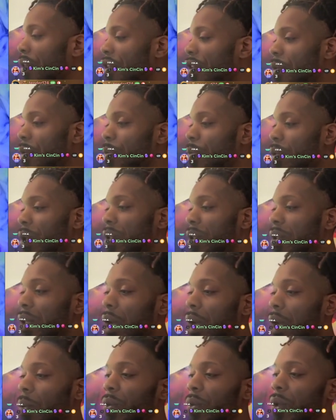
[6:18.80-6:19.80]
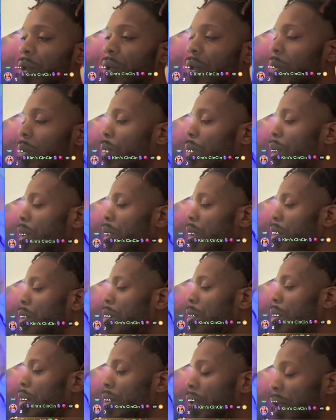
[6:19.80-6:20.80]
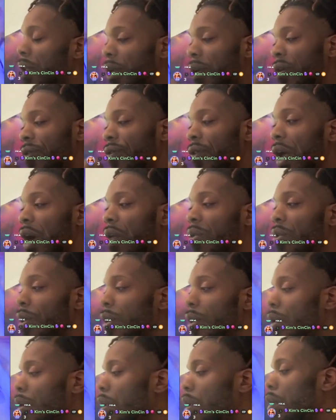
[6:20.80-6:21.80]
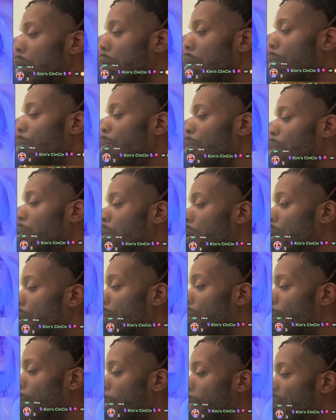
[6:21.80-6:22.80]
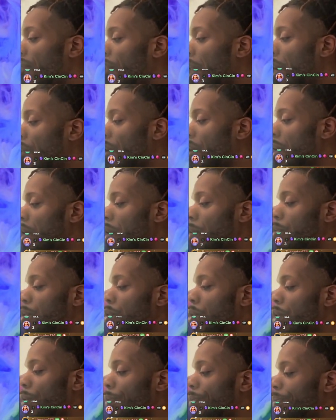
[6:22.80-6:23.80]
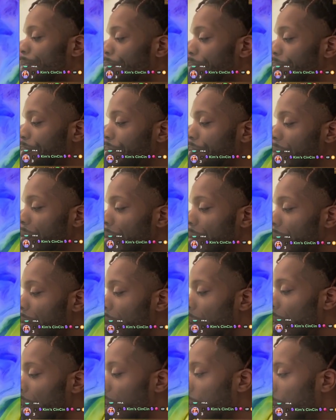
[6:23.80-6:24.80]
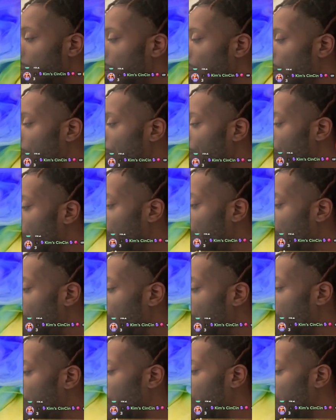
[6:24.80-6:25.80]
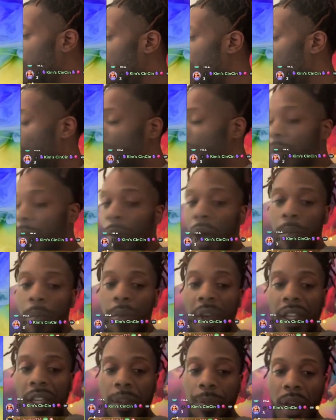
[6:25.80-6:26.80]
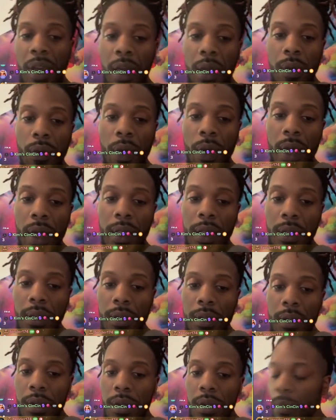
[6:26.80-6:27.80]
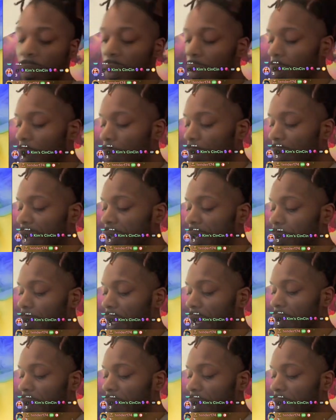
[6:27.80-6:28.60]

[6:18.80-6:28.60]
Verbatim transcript: this point in time, we are working on the flower pour, the flower cup pour. Um, I'm getting my base paint ready. I'm getting my base